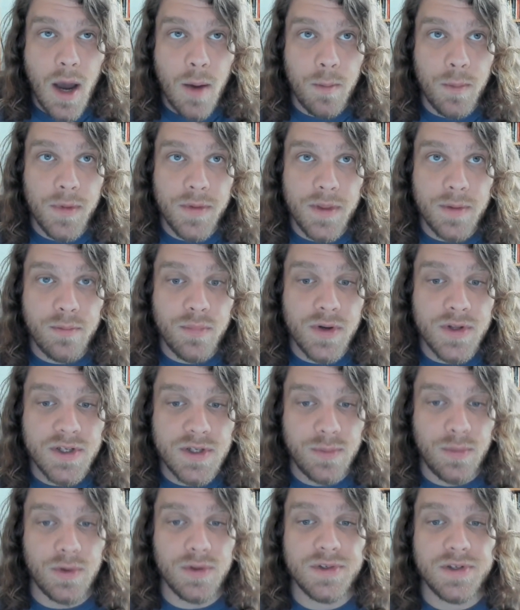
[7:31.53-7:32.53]
But the
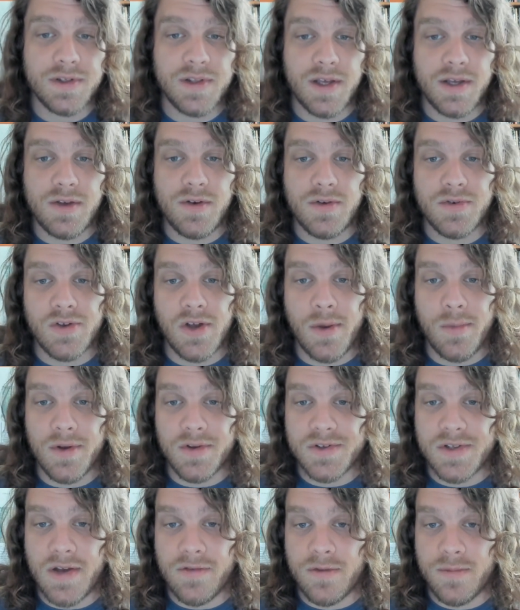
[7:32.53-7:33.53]
principles that they use
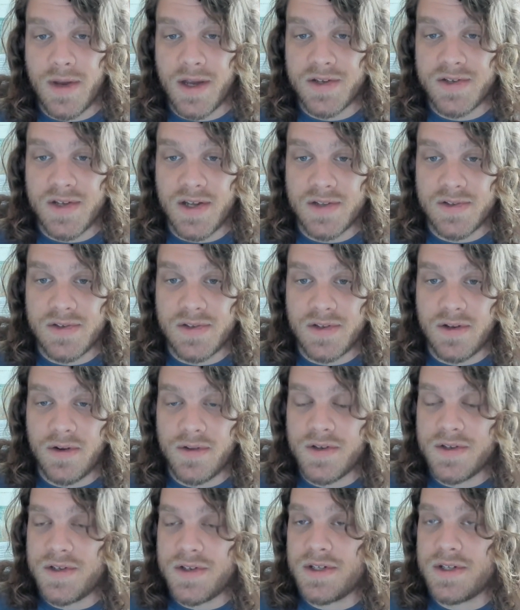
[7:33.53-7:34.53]
almost never make sense. You know,
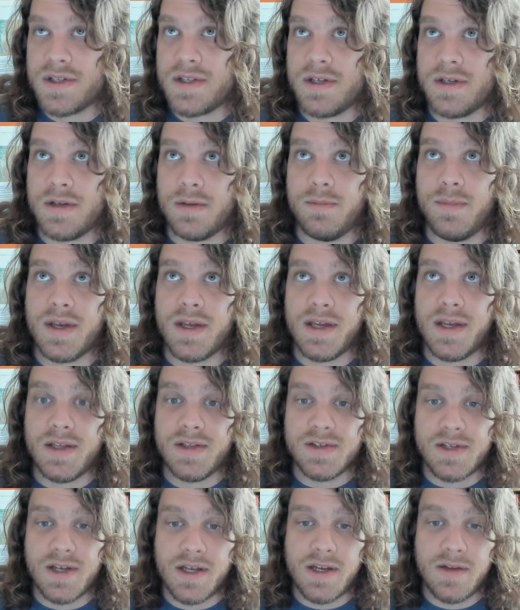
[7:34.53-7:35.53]
this is the big
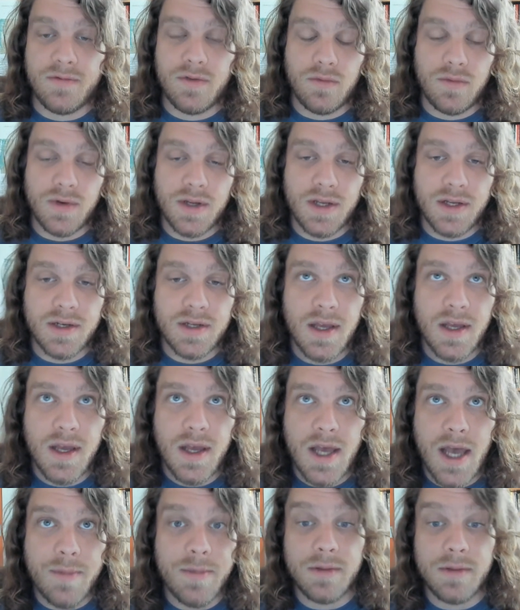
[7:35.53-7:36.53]
insight if you read.
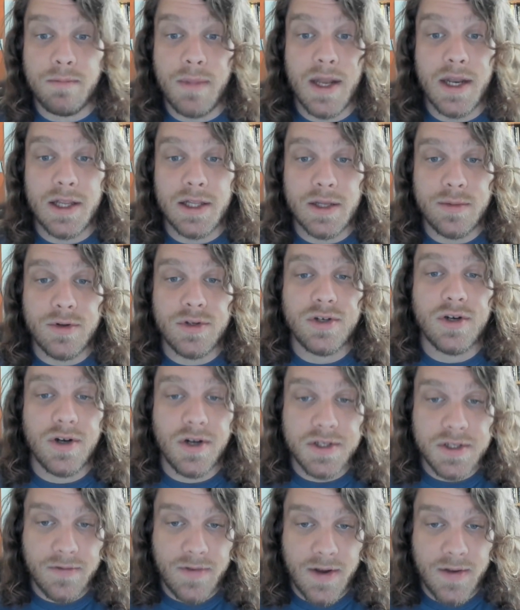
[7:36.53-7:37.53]
I mean, many
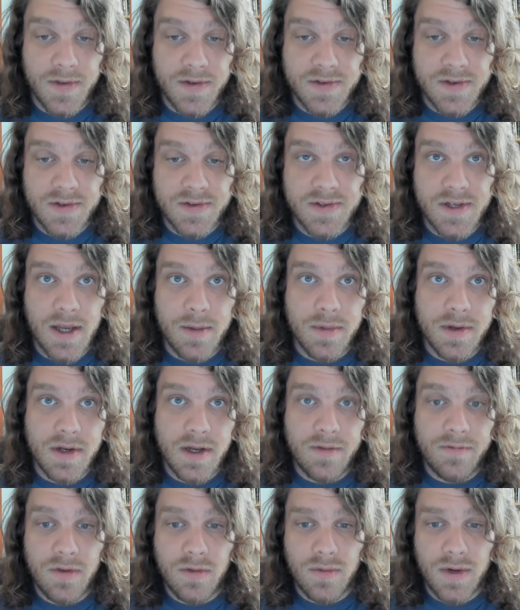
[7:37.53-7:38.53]
libertarians have had this insight, but
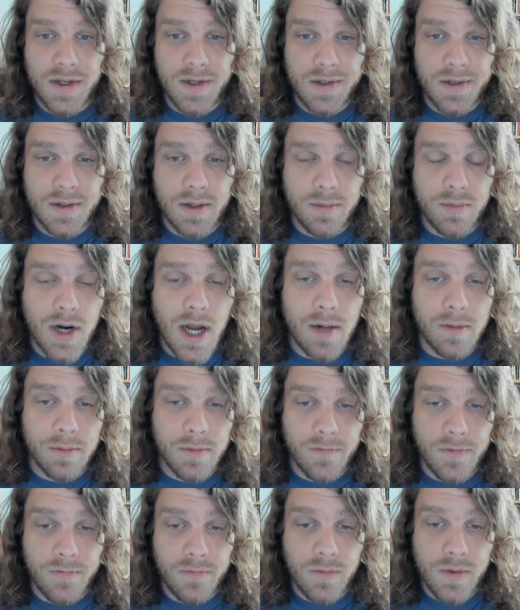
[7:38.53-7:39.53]
if you read the
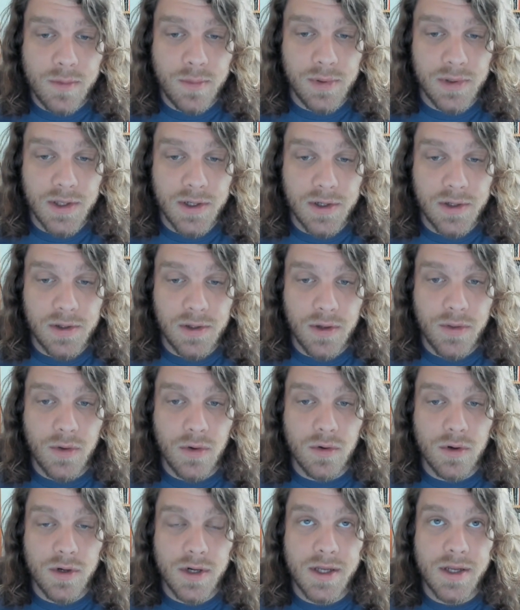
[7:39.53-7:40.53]
problem with political
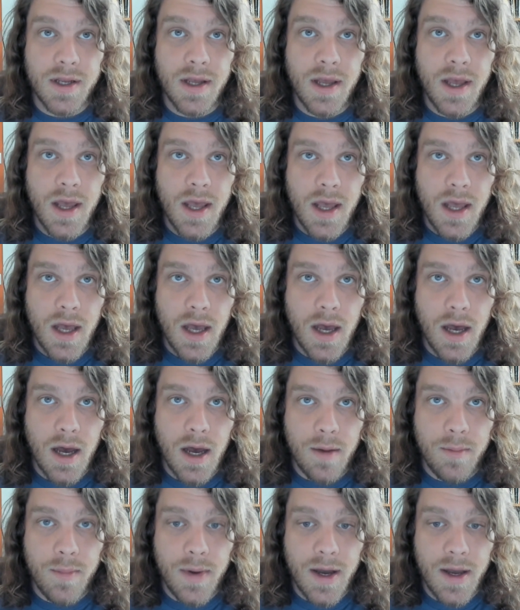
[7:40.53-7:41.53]
authority
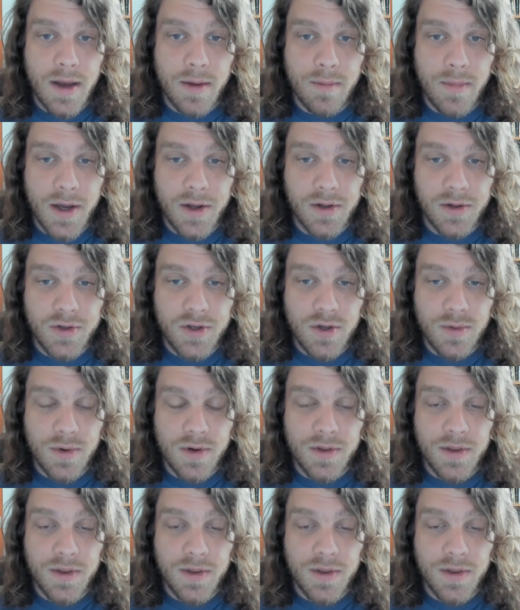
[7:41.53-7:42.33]
uh, by Michael Huemer.